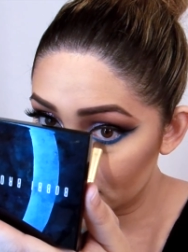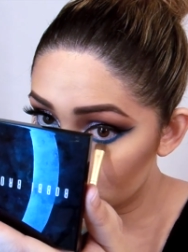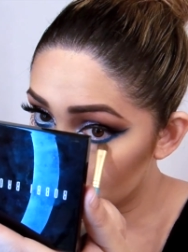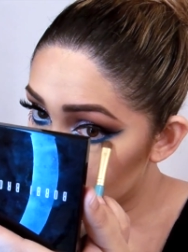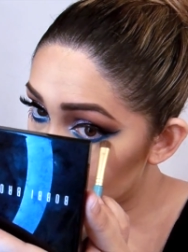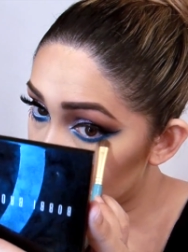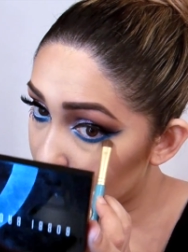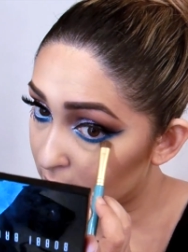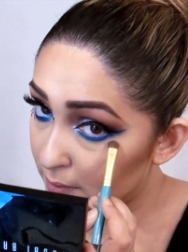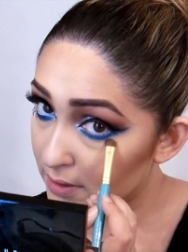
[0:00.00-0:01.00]
bit, just a
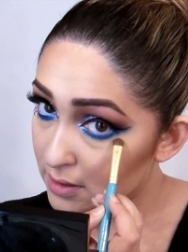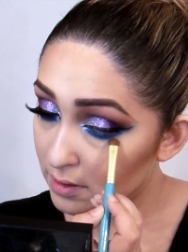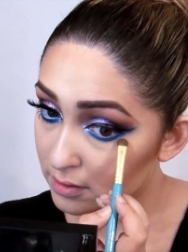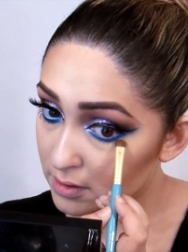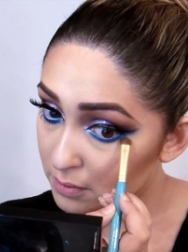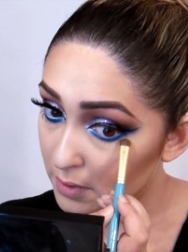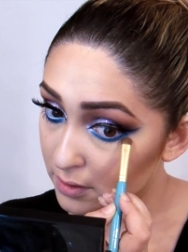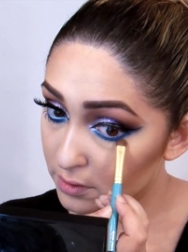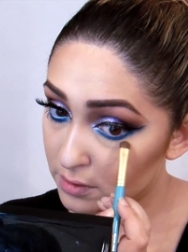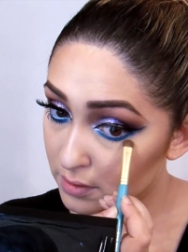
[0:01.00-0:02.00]
little bit, not too
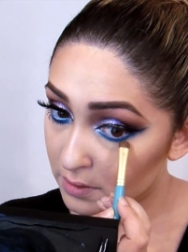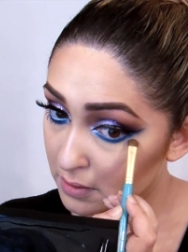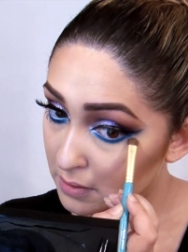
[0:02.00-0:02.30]
much.